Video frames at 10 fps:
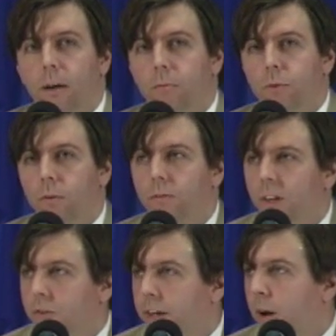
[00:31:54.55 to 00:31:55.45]
sort of
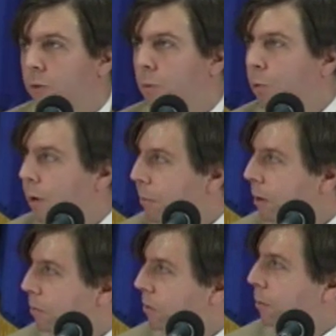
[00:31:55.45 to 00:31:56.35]
discounts or
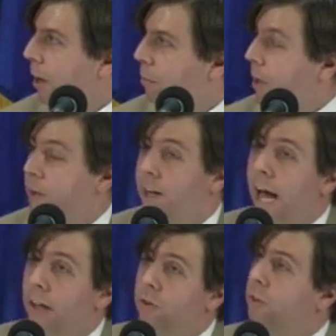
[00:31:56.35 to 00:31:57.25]
premiums that might be
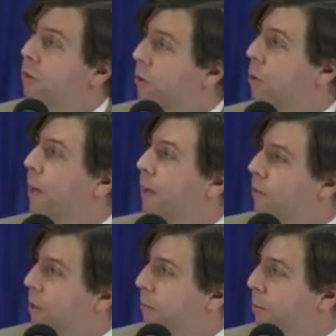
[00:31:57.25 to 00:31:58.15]
attached to that
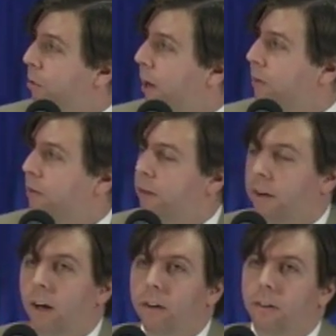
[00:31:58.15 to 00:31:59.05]
CME price in the
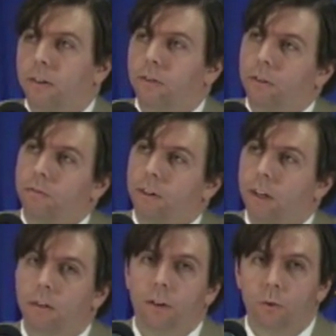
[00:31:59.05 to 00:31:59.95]
context of
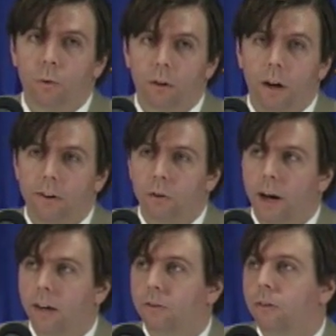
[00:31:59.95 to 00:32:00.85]
individual
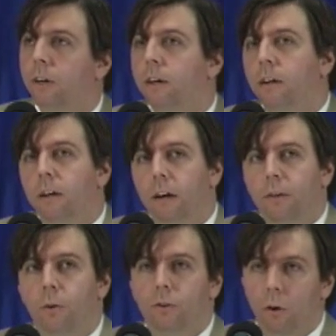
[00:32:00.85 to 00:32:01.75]
contracts. There is